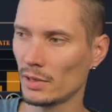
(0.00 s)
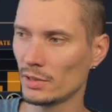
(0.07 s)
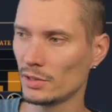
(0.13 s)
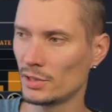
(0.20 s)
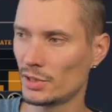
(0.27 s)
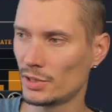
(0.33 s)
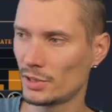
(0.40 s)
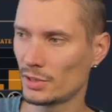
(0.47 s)
there
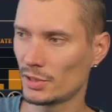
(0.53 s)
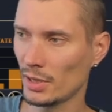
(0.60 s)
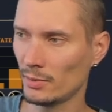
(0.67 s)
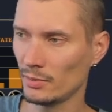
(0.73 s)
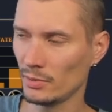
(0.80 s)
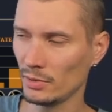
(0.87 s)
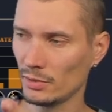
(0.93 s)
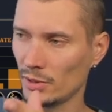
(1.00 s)
is
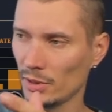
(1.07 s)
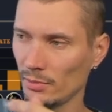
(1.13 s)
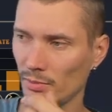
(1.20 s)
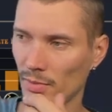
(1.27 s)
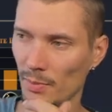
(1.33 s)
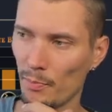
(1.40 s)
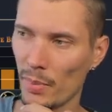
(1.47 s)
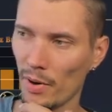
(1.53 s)
some, you see,
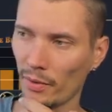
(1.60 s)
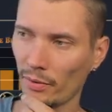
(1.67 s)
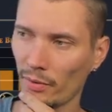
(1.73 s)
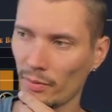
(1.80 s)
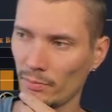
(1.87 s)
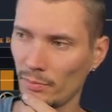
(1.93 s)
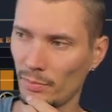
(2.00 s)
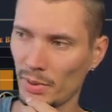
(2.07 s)
the
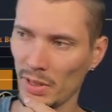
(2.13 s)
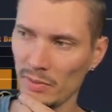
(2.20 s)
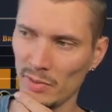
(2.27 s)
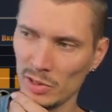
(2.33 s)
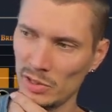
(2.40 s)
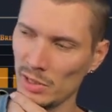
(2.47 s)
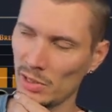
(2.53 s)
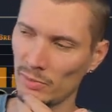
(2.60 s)
birth
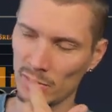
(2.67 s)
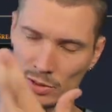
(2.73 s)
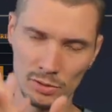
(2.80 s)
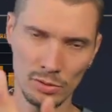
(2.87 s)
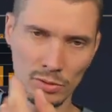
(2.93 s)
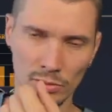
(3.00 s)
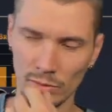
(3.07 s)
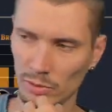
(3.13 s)
previous year was
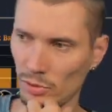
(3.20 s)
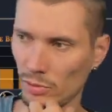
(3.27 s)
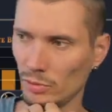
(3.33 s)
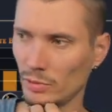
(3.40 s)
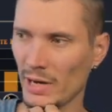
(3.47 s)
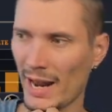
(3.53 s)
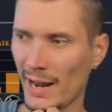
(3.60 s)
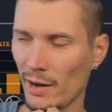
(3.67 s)
two
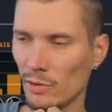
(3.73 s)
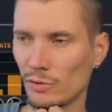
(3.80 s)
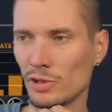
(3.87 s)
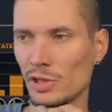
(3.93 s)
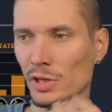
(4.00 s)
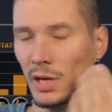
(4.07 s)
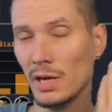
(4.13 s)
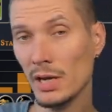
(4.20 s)

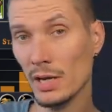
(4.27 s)
cows.